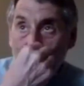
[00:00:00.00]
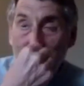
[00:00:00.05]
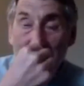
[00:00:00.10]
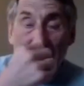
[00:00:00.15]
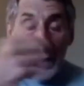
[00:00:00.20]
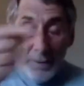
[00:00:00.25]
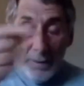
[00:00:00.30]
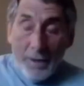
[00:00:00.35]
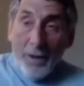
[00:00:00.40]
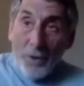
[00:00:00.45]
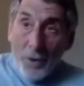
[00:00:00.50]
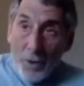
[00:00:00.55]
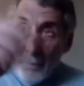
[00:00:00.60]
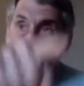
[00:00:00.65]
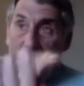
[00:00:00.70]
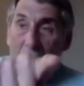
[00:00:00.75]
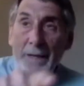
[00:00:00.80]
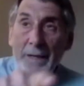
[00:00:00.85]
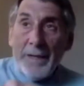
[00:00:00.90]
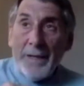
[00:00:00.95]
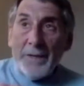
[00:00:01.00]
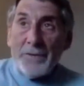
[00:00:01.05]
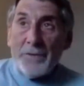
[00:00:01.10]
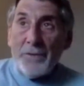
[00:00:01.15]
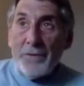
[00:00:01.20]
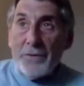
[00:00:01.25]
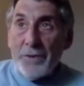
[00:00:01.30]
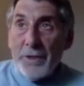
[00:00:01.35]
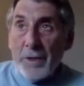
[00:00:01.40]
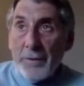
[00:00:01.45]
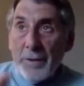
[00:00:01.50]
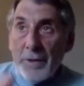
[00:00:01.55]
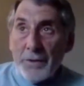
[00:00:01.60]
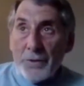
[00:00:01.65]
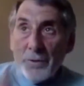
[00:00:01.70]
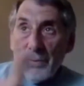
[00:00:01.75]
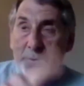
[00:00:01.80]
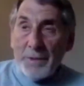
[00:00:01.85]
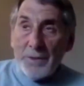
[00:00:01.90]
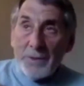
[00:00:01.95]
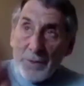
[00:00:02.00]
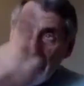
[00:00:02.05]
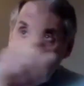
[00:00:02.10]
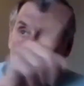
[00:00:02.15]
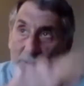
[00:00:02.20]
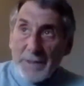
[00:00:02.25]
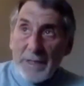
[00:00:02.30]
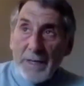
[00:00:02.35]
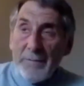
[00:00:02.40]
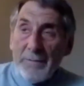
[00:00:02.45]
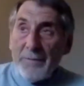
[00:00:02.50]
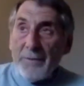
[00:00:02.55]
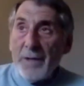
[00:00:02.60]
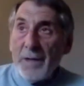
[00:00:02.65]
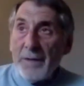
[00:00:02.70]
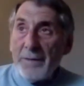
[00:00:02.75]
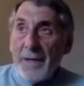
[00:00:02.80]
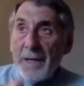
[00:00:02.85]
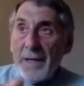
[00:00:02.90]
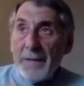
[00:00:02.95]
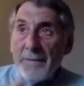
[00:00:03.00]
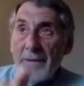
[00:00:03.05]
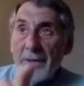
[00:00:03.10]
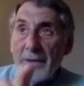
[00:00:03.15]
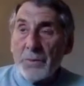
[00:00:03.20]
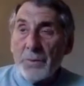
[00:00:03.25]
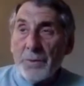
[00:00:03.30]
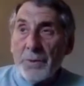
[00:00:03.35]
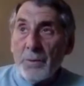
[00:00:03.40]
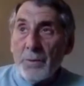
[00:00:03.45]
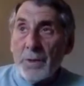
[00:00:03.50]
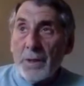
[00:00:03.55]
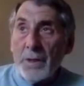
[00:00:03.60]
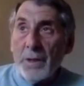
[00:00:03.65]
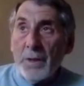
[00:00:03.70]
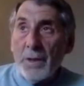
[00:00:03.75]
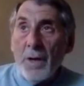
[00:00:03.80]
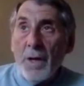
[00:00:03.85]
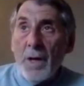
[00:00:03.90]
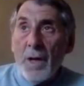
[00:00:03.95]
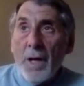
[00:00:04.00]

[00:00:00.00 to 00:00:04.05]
and then I'll go back and answer the generational piece too, because I haven't forgot that if that's where you want to go,